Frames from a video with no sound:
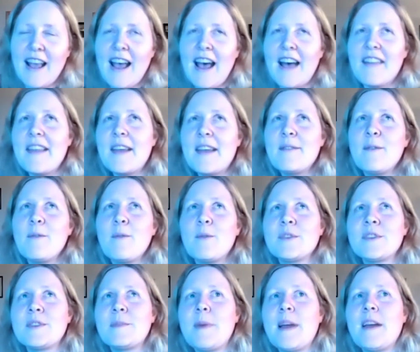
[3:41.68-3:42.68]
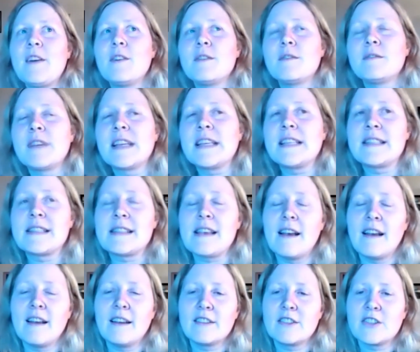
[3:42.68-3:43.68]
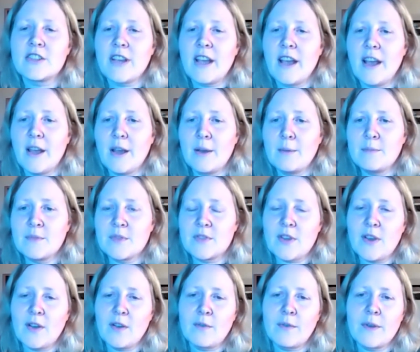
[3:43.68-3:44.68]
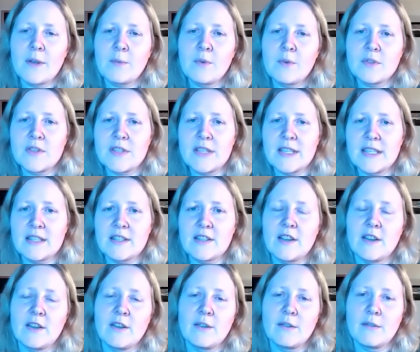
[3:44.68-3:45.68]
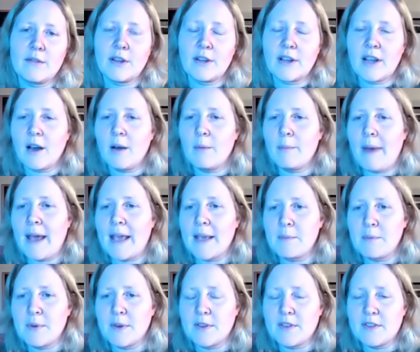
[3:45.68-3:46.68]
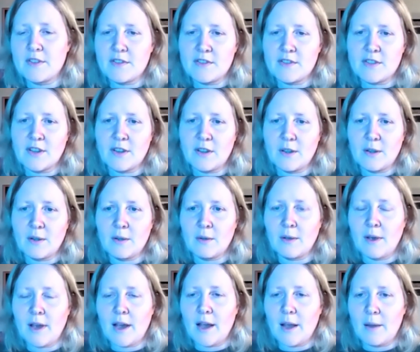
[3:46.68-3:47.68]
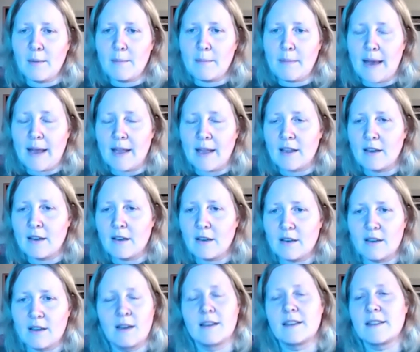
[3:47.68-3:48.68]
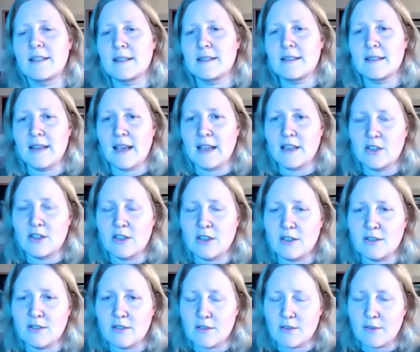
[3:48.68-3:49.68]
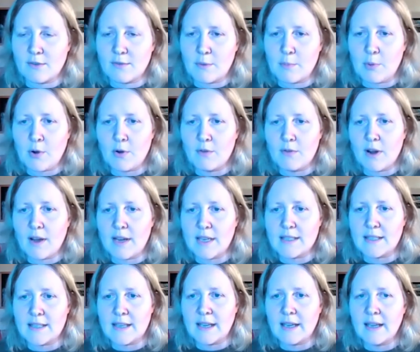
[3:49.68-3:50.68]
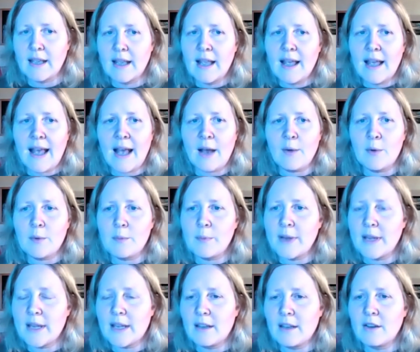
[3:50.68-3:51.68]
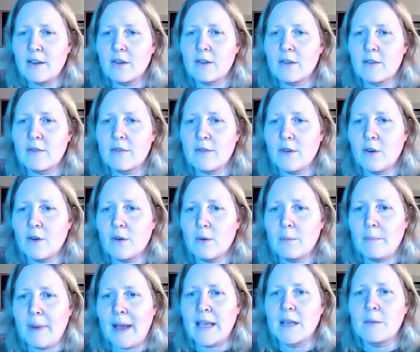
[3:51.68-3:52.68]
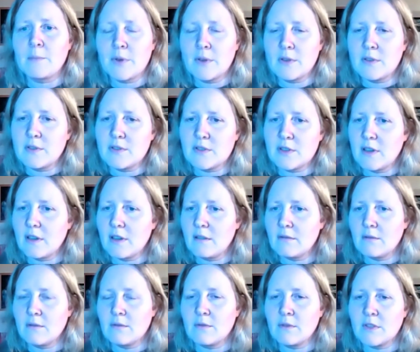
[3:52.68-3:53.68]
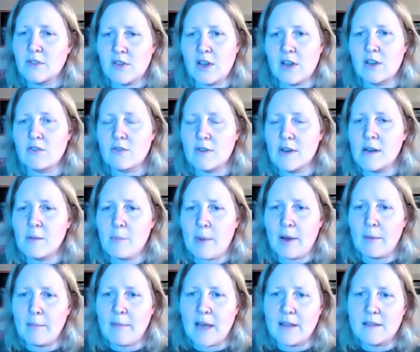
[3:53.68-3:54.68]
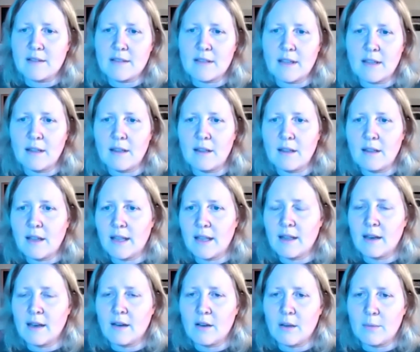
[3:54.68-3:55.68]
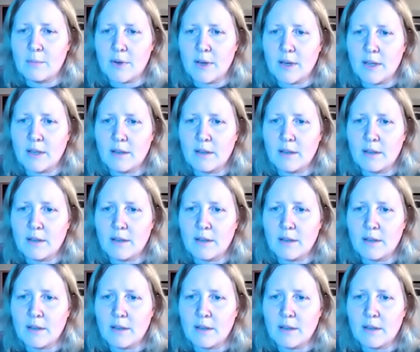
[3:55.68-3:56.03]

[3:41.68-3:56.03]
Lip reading: And then what about research? So if we wanted to look up papers to back our kind of dissertations or report writing, how would we look for papers and research written about maths in the library?